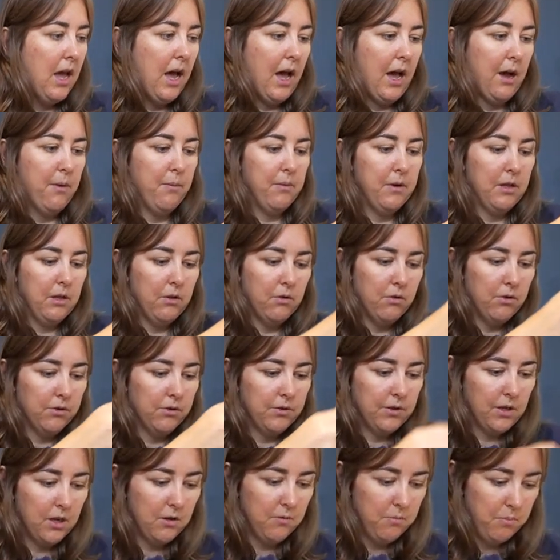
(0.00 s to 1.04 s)
I will
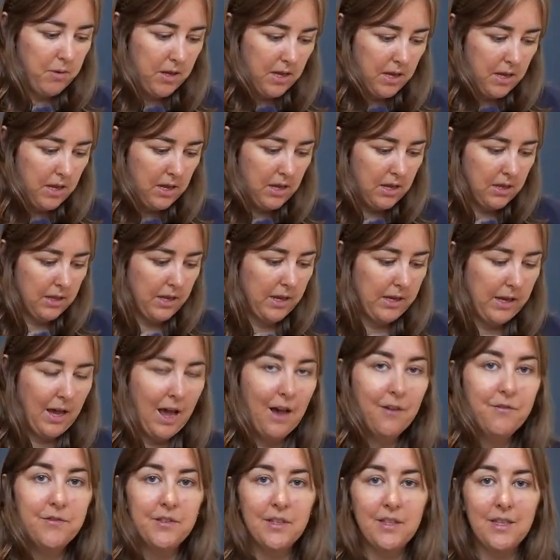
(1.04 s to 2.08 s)
also be, like,
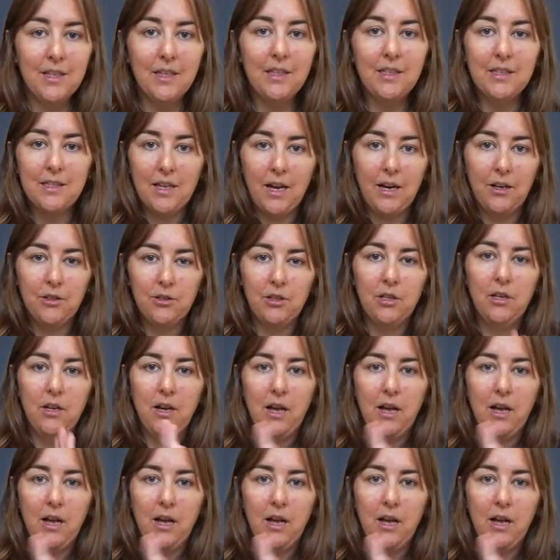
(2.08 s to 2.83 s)
after this section,